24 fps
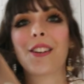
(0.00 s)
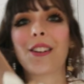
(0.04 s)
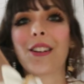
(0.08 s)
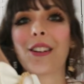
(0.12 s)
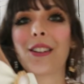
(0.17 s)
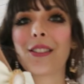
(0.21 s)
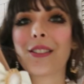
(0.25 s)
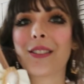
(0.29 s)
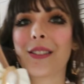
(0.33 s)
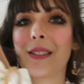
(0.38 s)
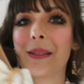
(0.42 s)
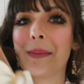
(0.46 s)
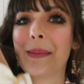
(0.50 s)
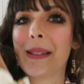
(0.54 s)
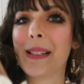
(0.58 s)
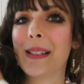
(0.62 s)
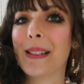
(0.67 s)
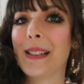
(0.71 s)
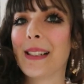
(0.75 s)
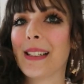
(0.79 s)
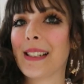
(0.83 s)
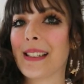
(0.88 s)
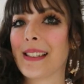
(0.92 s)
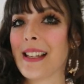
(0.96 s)

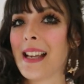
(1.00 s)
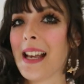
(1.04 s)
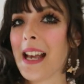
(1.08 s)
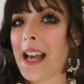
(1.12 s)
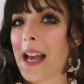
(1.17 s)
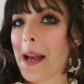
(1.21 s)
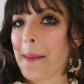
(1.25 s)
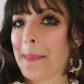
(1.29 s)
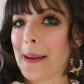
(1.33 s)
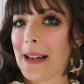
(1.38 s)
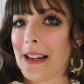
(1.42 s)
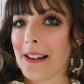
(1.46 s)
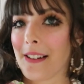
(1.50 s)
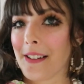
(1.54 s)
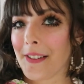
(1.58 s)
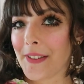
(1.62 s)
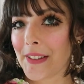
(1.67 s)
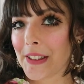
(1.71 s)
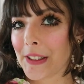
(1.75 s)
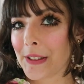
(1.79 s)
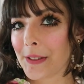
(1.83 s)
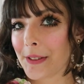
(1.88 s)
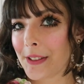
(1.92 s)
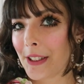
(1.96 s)
customize a pair
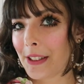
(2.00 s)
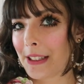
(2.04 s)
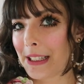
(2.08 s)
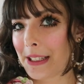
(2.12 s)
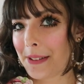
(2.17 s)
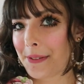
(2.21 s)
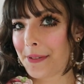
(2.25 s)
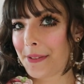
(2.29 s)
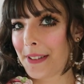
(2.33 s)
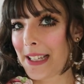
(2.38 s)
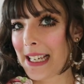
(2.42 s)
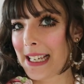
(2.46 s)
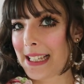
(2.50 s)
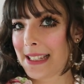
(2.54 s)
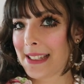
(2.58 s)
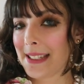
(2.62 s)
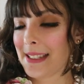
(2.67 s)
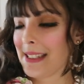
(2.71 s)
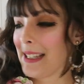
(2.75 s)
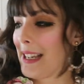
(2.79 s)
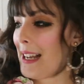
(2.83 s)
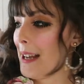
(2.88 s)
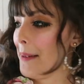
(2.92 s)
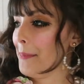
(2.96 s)
of old dolly
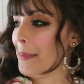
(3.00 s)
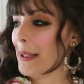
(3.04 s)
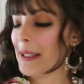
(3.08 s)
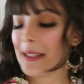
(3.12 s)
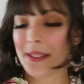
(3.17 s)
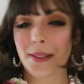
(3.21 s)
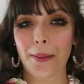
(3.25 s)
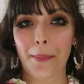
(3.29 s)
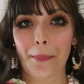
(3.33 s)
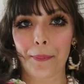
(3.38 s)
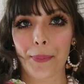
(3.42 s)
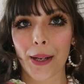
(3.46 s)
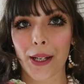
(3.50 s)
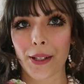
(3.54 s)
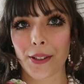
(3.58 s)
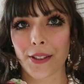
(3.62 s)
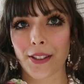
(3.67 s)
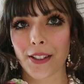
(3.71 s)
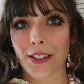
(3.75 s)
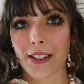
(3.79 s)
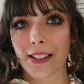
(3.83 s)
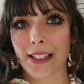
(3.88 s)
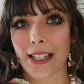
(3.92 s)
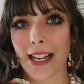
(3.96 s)
flats and put some
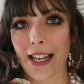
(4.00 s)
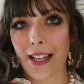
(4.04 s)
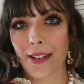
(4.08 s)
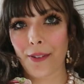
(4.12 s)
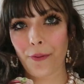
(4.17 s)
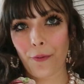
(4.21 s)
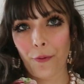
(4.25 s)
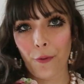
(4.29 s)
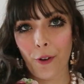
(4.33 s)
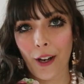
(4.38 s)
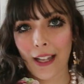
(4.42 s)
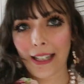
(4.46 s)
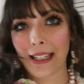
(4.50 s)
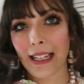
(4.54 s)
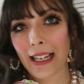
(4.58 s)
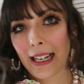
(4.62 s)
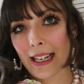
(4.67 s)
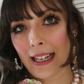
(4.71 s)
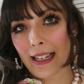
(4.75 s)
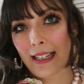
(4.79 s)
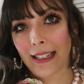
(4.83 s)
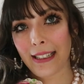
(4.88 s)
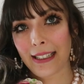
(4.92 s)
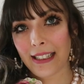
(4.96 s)
bows on and
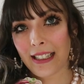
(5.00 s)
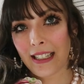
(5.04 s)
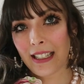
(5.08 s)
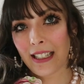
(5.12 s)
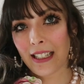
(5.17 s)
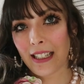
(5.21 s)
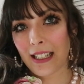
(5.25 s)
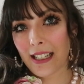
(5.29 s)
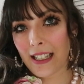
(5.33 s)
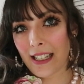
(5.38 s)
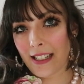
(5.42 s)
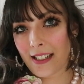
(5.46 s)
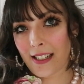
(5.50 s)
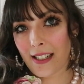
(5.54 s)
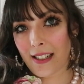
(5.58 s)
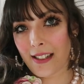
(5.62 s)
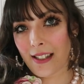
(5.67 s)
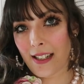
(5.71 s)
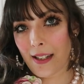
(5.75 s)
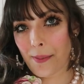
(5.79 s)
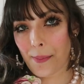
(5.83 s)
voila, it is